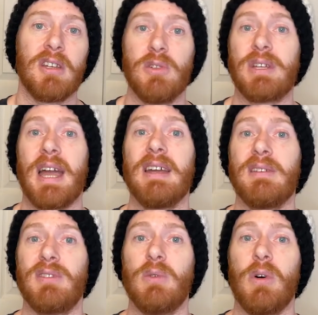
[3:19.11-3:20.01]
You can
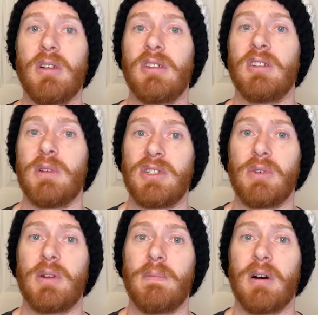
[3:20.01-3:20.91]
if you want and you
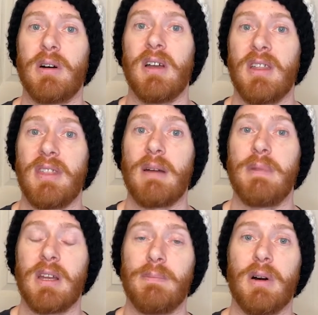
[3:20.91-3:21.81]
enjoy that
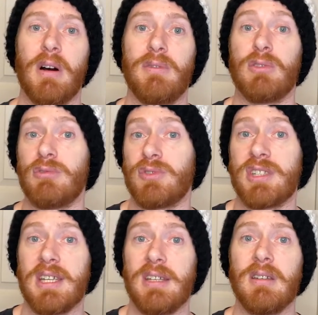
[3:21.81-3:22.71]
being a part of your
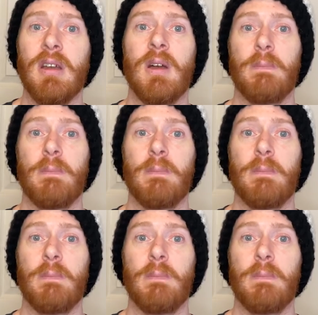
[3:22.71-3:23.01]
routine,